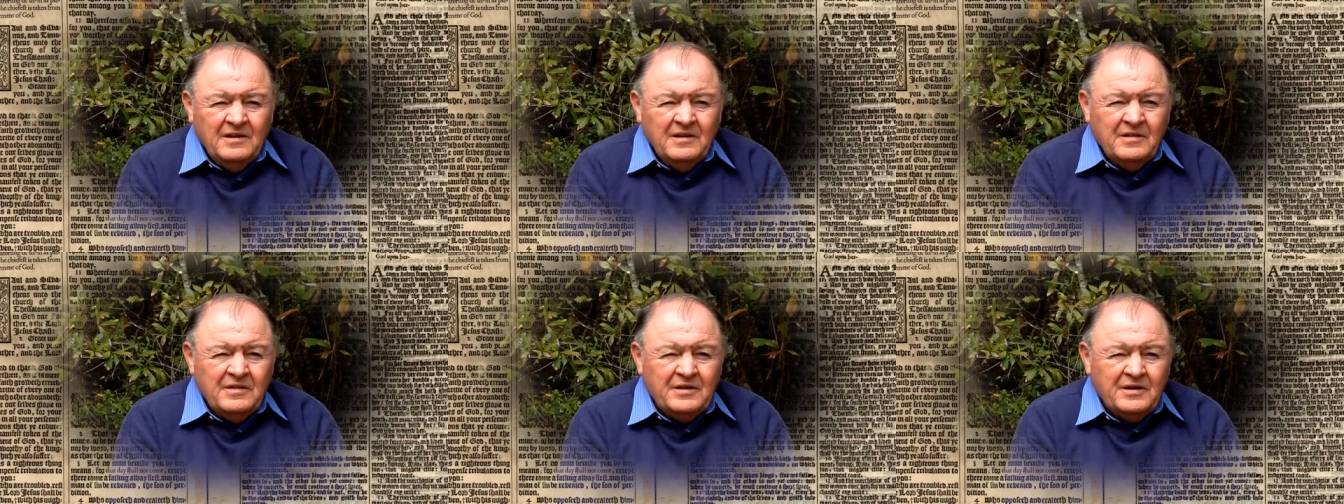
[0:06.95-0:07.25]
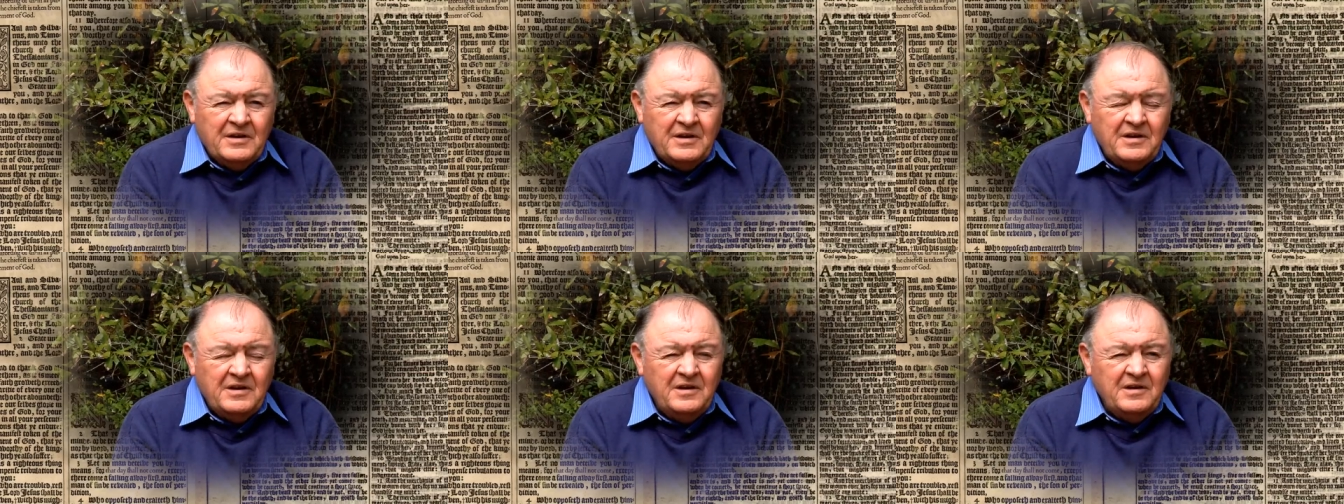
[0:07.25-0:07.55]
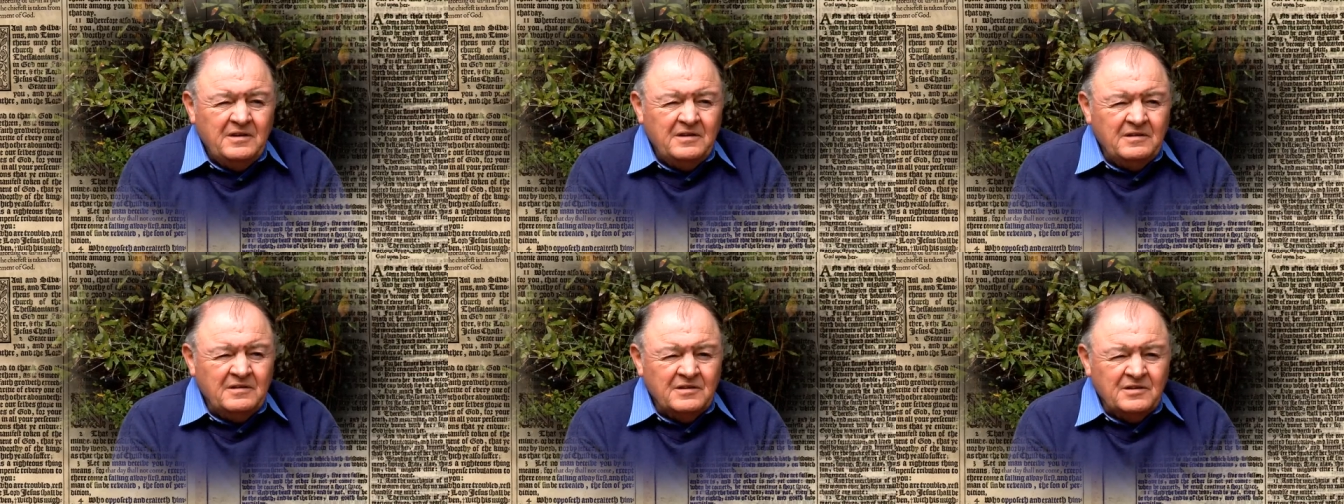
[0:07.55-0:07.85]
the
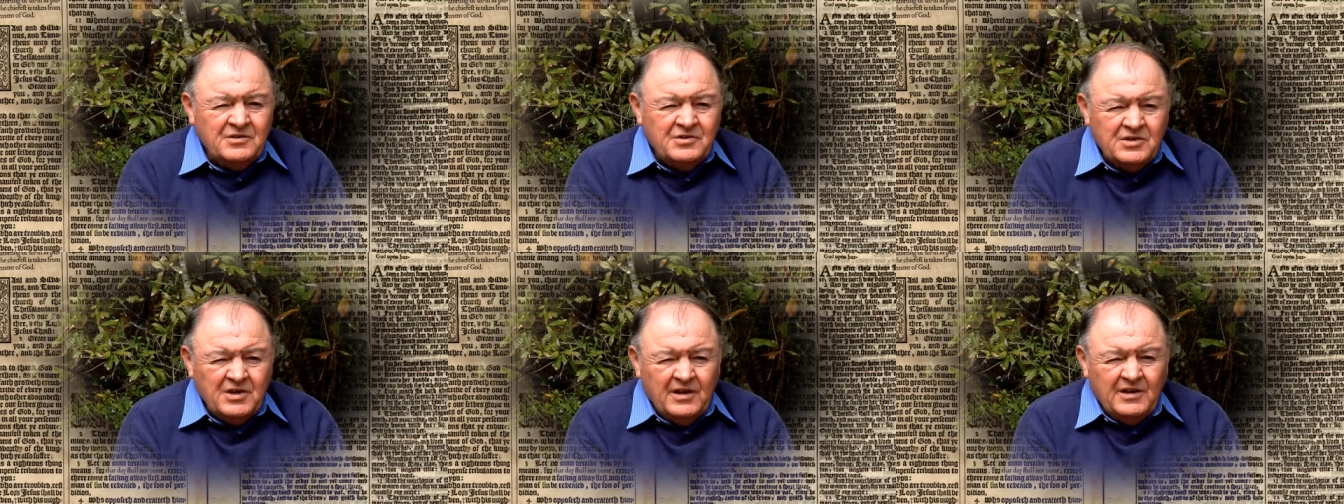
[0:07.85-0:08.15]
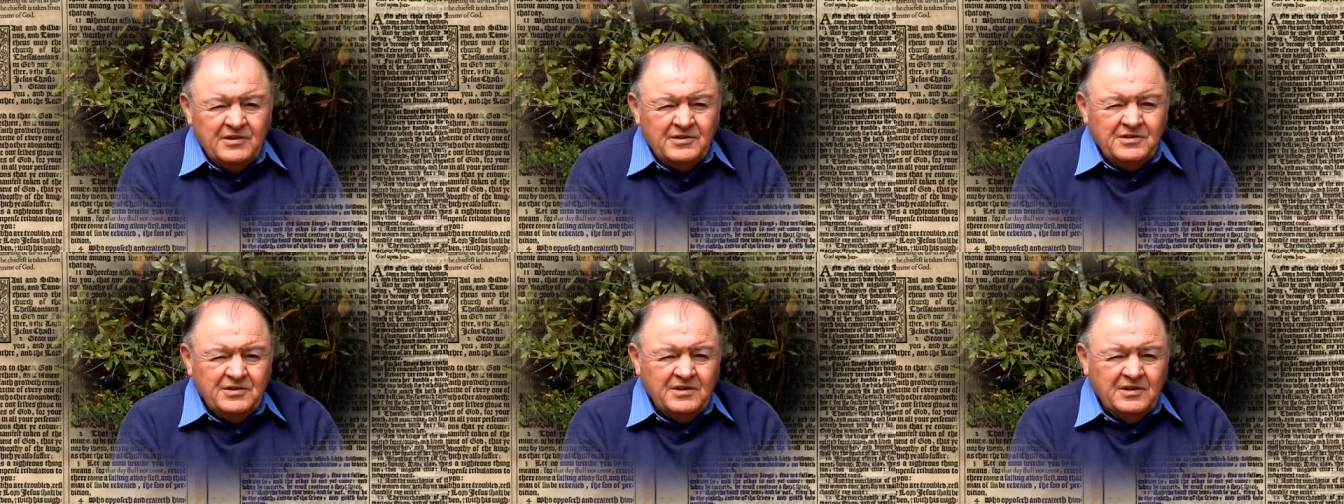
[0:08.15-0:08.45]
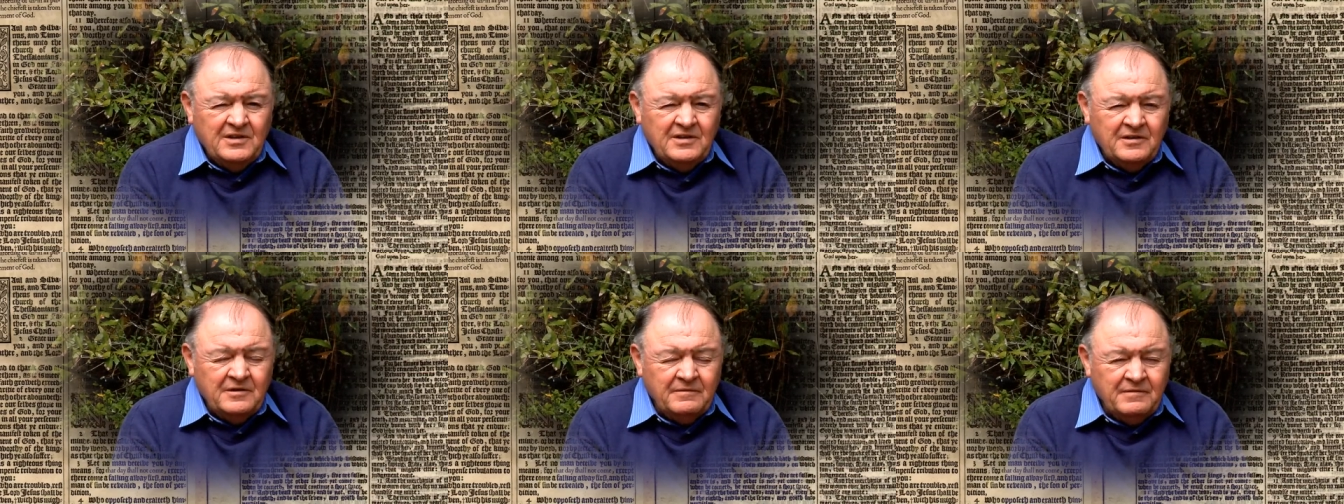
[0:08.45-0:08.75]
heat and the
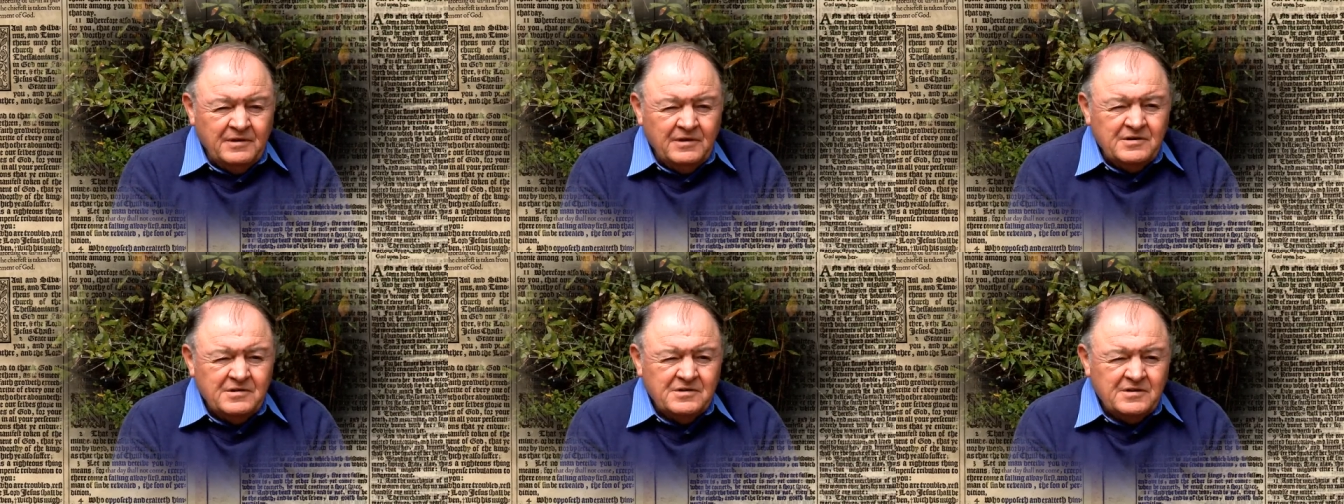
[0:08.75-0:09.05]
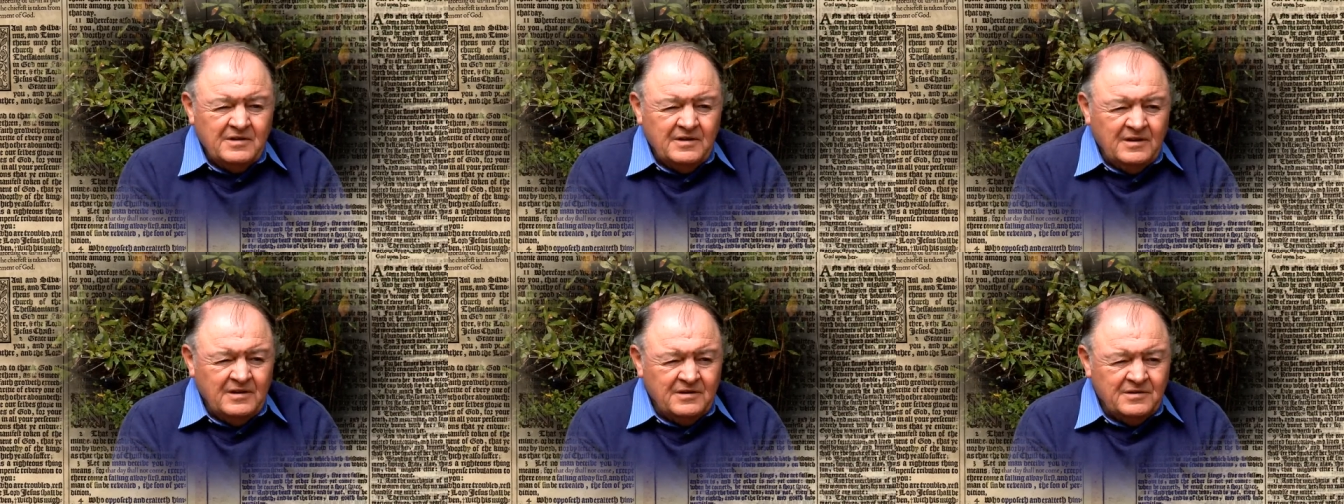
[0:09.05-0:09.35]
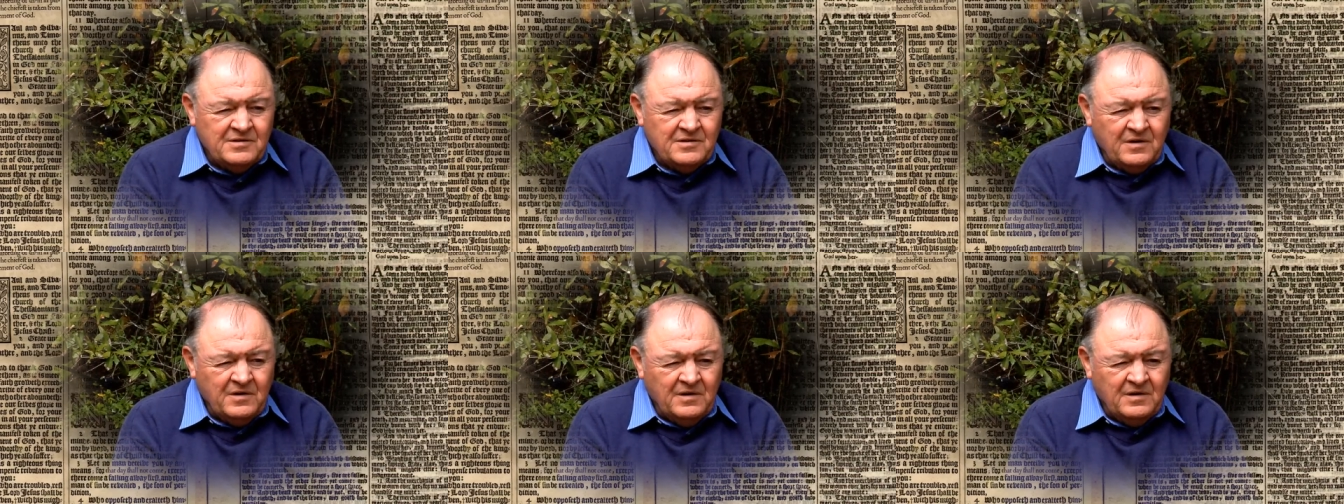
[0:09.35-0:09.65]
judging and the division that
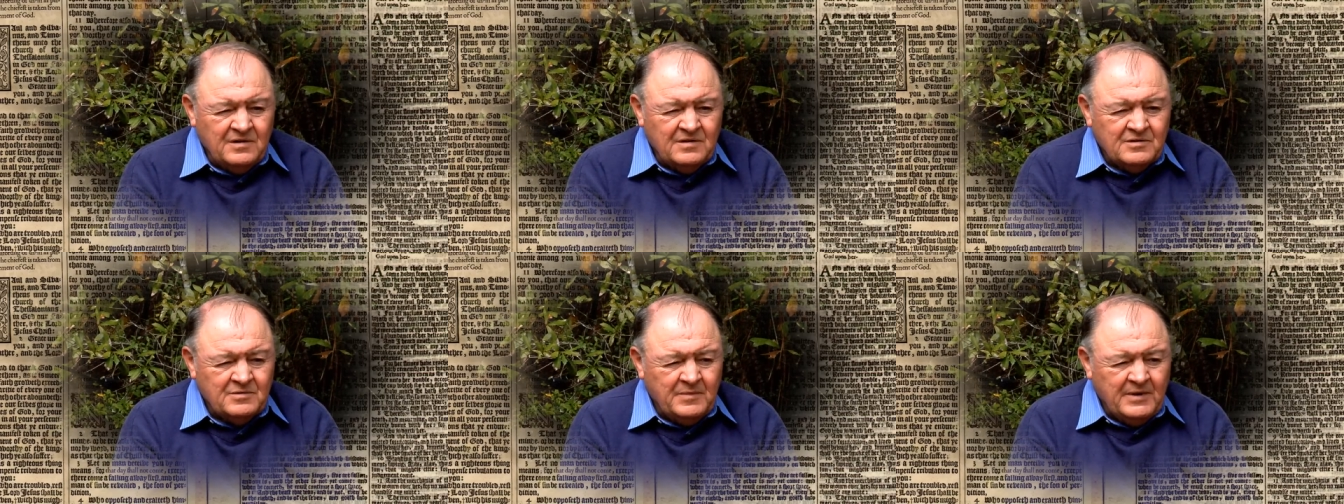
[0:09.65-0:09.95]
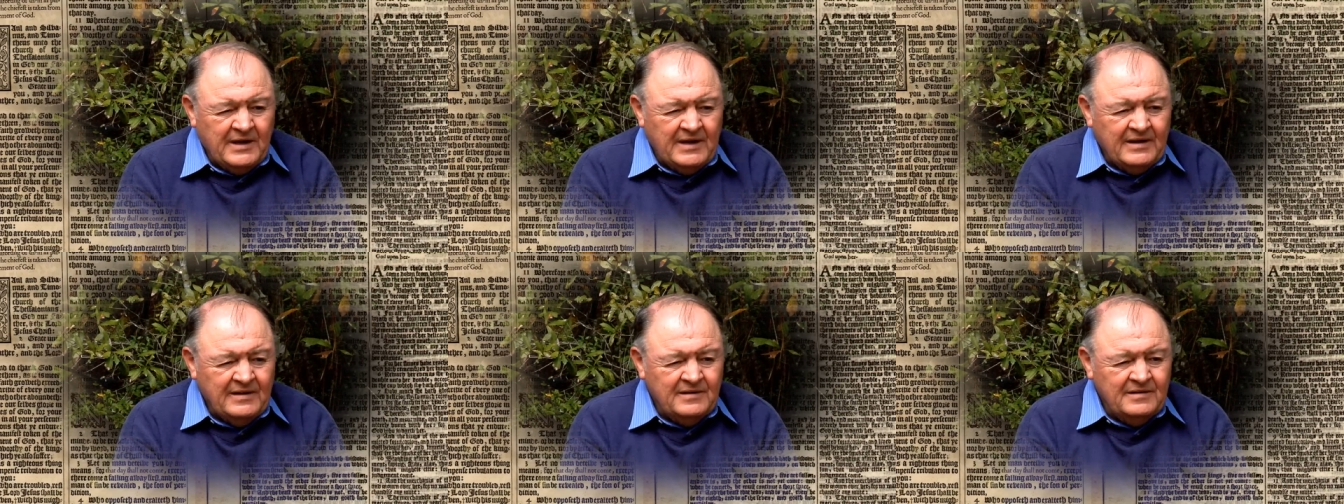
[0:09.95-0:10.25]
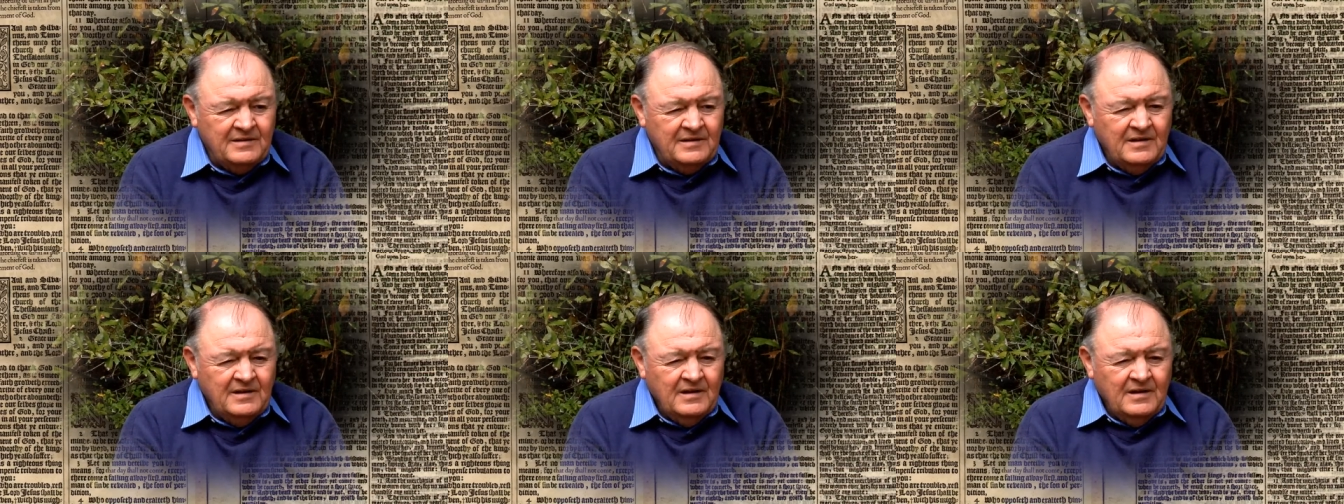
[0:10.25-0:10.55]
is caused by it,